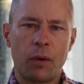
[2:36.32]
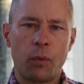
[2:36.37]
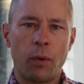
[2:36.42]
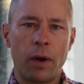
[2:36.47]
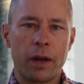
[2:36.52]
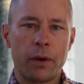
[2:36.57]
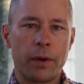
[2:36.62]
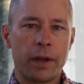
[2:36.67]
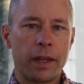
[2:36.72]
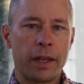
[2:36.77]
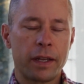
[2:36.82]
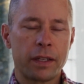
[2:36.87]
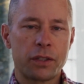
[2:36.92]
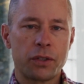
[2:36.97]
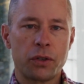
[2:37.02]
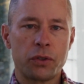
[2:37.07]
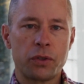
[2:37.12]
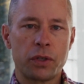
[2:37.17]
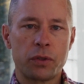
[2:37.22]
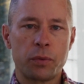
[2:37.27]
wide awake hand
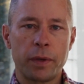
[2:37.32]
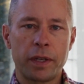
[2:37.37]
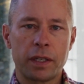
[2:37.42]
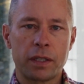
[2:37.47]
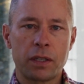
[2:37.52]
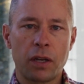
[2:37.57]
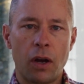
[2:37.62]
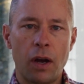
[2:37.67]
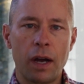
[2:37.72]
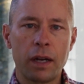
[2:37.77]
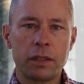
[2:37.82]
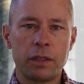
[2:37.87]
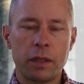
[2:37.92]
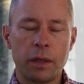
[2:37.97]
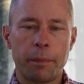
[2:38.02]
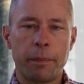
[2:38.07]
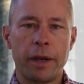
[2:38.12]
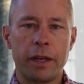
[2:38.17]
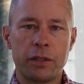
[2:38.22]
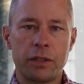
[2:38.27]
surgery is we can talk to
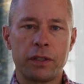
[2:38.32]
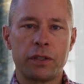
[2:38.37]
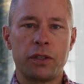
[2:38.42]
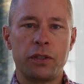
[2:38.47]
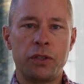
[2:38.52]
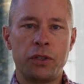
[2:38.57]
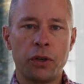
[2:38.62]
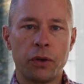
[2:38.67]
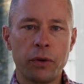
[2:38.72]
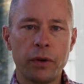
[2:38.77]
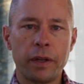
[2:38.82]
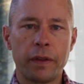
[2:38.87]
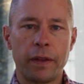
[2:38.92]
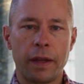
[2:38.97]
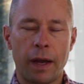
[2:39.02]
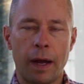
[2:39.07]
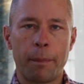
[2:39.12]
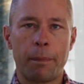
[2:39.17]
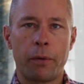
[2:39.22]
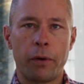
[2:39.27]
the patients during
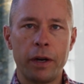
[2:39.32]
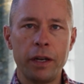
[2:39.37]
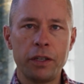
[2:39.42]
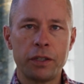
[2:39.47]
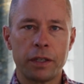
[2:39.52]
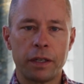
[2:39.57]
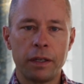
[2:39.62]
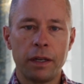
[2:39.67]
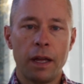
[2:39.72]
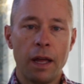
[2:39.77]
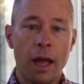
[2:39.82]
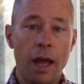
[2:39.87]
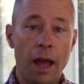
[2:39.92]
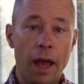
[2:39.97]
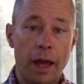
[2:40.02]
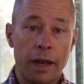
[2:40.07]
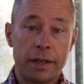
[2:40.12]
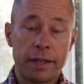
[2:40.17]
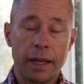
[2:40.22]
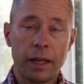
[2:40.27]
the operation
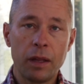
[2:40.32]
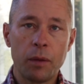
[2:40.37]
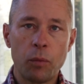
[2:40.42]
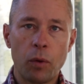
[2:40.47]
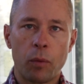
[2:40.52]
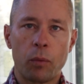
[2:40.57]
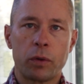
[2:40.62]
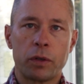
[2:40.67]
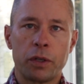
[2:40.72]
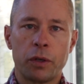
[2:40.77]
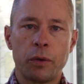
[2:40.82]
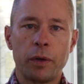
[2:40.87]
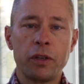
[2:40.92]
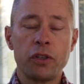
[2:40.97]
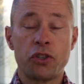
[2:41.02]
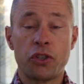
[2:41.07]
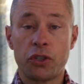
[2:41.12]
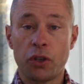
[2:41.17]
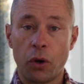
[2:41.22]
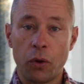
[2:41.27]
and tell them what we're
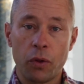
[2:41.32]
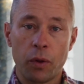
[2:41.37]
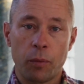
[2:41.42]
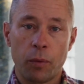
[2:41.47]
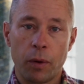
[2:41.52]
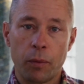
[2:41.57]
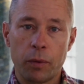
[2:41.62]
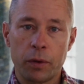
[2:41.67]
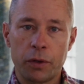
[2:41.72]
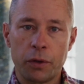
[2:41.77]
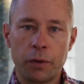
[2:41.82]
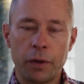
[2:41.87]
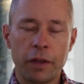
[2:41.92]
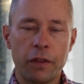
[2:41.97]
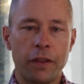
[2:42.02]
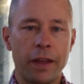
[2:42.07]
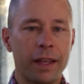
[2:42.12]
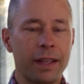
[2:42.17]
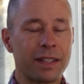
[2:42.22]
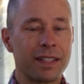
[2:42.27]
doing, show them what we're doing.
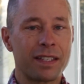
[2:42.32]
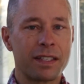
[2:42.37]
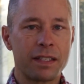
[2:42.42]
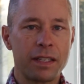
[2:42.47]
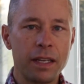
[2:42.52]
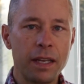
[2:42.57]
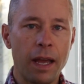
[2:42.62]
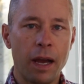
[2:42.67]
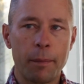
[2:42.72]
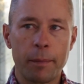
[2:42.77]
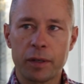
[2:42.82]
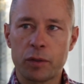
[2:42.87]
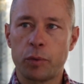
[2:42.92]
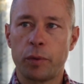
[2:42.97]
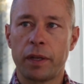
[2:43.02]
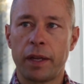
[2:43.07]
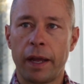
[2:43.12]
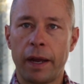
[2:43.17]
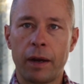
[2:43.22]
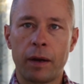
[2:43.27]
They can see how much
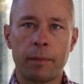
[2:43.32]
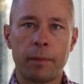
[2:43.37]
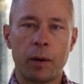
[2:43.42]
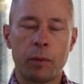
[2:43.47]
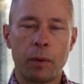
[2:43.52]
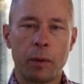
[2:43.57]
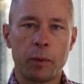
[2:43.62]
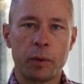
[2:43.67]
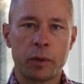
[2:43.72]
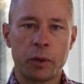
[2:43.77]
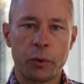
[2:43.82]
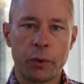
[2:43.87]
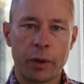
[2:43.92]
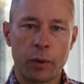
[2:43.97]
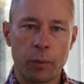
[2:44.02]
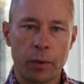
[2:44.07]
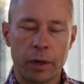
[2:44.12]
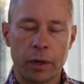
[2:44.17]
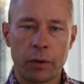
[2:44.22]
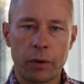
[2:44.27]
we care about what we're doing
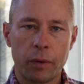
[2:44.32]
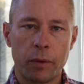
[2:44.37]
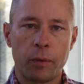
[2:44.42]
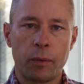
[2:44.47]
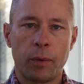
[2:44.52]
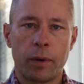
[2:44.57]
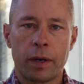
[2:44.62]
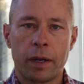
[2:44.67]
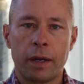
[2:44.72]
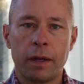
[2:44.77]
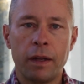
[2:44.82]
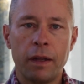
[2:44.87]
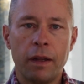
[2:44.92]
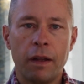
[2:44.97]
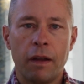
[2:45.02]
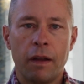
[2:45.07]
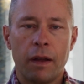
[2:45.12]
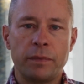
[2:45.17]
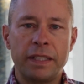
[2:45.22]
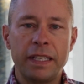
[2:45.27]
and what a
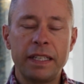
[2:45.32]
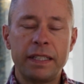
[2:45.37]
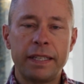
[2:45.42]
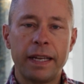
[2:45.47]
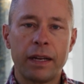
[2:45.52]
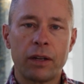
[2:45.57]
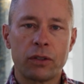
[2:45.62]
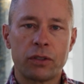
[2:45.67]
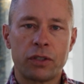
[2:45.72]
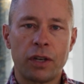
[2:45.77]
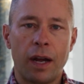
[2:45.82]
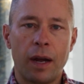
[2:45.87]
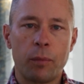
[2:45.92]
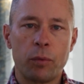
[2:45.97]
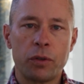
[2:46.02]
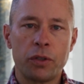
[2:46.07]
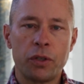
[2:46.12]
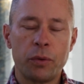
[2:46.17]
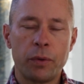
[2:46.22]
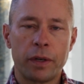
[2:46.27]
detailed job
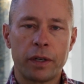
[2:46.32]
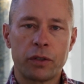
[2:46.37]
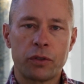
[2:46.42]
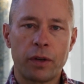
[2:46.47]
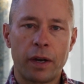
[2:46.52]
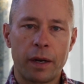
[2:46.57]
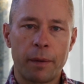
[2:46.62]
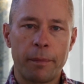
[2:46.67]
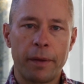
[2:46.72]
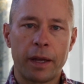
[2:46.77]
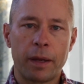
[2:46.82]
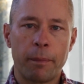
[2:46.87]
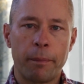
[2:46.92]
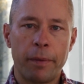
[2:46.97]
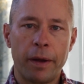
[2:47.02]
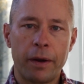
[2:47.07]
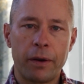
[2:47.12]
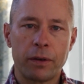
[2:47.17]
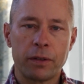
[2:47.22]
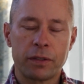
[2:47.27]
we're doing and trying to make them
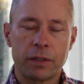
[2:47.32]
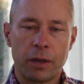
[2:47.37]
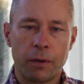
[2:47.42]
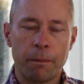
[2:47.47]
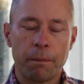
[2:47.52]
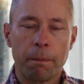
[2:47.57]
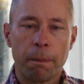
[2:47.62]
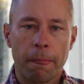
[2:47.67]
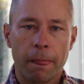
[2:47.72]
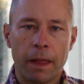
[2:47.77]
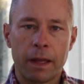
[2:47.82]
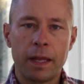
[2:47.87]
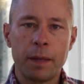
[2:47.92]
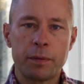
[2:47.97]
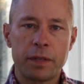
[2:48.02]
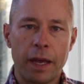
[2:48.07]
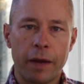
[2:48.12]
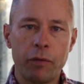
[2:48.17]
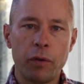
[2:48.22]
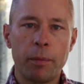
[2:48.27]
better. So it
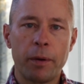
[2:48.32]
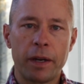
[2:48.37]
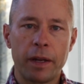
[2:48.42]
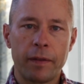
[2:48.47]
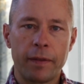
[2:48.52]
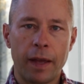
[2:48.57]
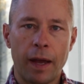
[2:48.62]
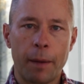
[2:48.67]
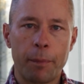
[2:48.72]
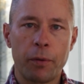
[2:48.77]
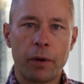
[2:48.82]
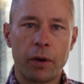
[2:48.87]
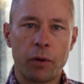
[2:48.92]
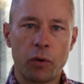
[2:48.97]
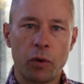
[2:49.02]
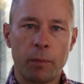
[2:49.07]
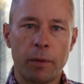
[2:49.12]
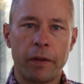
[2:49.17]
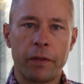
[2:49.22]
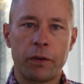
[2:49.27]
keeps everybody in the operating
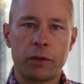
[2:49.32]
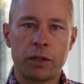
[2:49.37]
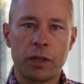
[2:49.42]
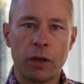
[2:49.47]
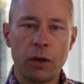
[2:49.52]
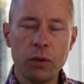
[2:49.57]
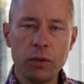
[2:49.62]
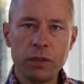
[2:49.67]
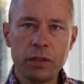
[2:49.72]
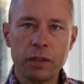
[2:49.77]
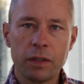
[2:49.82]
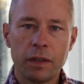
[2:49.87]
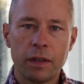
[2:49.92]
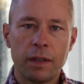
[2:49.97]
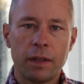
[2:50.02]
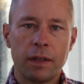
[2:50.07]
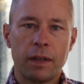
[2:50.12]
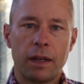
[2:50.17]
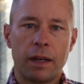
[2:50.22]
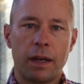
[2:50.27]
room on their toes.
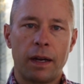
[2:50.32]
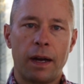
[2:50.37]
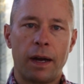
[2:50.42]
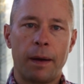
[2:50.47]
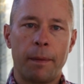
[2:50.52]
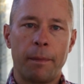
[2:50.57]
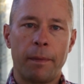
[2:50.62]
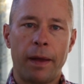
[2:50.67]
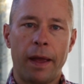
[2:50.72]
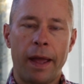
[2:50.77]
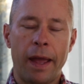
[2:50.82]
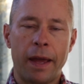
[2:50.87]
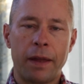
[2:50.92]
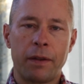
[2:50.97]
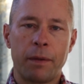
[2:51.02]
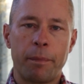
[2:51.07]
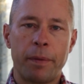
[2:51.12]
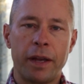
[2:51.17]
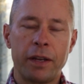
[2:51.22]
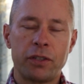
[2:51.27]

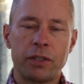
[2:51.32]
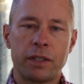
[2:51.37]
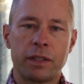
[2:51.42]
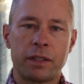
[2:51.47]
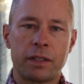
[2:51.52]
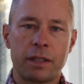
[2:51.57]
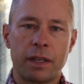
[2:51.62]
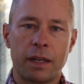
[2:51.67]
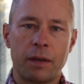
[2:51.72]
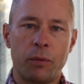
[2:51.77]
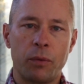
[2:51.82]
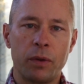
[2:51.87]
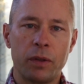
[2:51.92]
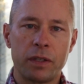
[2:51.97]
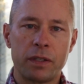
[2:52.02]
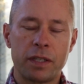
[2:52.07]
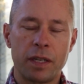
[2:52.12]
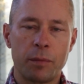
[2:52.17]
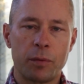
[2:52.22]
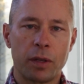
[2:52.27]
And the patients
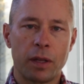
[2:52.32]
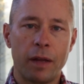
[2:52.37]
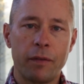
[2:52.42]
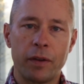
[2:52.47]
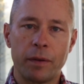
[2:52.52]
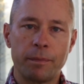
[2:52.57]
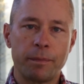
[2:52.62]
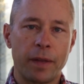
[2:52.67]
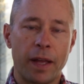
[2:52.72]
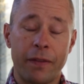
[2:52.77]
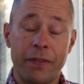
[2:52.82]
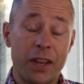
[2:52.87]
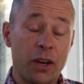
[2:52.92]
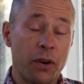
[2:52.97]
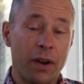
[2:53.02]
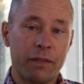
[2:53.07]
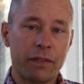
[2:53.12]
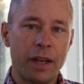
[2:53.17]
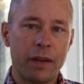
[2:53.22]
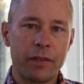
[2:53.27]
really seem to love it. And they
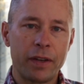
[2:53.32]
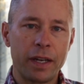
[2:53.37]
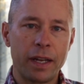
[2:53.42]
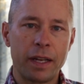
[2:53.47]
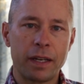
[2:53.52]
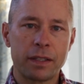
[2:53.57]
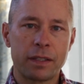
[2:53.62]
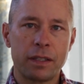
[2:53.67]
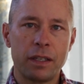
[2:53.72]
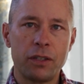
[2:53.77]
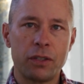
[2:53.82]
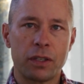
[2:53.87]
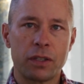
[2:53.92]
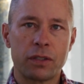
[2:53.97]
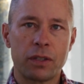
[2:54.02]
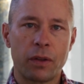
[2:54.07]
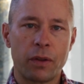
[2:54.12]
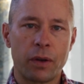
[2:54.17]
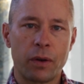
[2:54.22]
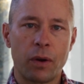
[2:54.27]
don't have to have any anesthesia,
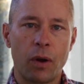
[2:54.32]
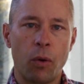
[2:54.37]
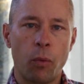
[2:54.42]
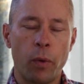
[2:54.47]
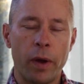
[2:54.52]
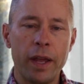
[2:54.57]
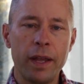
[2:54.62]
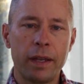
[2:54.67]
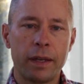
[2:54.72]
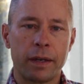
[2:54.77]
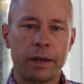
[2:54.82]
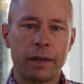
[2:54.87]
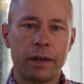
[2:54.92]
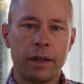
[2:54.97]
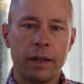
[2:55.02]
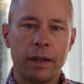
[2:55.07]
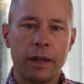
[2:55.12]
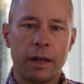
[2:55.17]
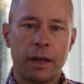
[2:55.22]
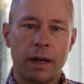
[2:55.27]
so they're awake and
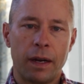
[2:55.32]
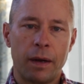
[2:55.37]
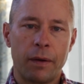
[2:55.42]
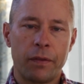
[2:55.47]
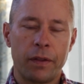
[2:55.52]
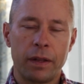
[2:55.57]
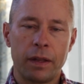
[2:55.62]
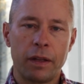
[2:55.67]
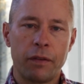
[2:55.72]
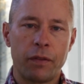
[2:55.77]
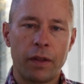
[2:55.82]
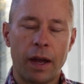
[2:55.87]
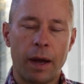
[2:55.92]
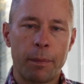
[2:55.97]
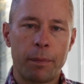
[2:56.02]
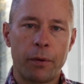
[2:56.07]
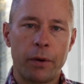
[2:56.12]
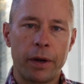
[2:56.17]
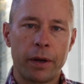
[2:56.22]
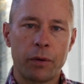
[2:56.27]
they leave the
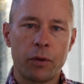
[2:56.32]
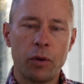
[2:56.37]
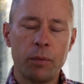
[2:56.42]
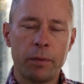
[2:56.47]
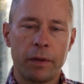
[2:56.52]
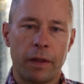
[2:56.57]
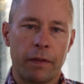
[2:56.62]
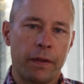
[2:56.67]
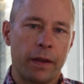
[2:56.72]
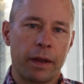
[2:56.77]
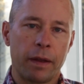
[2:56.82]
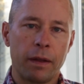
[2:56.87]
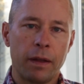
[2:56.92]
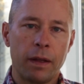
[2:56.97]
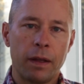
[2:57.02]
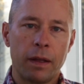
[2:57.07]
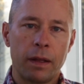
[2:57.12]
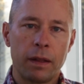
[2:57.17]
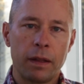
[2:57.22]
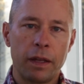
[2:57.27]
operating room and then they
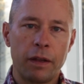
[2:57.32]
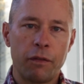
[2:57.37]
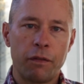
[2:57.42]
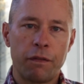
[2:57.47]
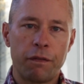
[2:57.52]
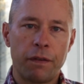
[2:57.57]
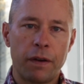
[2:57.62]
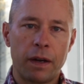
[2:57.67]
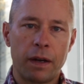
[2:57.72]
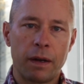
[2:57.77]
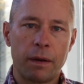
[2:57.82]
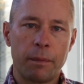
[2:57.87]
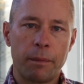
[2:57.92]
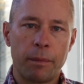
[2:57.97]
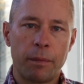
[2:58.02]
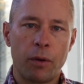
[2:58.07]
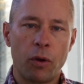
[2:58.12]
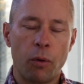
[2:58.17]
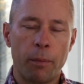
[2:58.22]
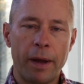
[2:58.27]

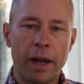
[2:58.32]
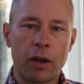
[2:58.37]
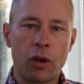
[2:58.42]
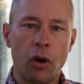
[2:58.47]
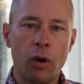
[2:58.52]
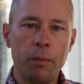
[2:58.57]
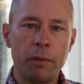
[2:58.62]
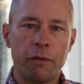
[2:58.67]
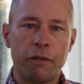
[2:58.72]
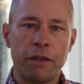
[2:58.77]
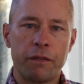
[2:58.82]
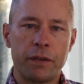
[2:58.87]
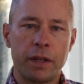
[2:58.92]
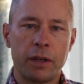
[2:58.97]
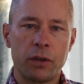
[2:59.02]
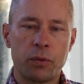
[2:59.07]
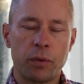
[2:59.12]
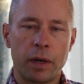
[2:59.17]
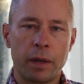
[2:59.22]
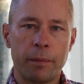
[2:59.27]
go back home in
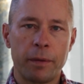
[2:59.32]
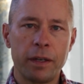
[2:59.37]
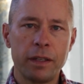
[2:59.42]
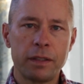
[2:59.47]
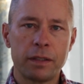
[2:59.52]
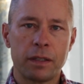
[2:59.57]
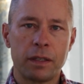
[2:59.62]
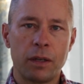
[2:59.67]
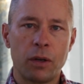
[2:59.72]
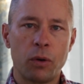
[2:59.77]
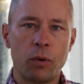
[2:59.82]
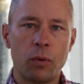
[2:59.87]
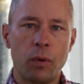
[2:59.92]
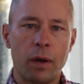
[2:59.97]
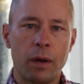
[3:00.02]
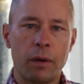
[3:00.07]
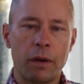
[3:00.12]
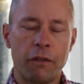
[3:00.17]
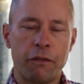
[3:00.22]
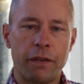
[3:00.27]
15-20 minutes and
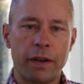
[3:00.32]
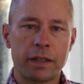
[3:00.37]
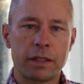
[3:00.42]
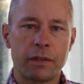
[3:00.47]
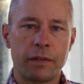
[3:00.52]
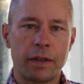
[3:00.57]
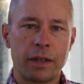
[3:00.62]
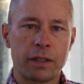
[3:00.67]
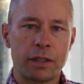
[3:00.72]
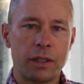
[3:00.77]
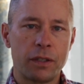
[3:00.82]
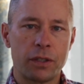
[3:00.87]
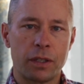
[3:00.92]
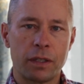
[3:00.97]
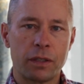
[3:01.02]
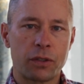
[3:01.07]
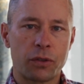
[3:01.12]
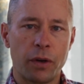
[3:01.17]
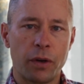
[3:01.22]
no effects of anesthesia. It's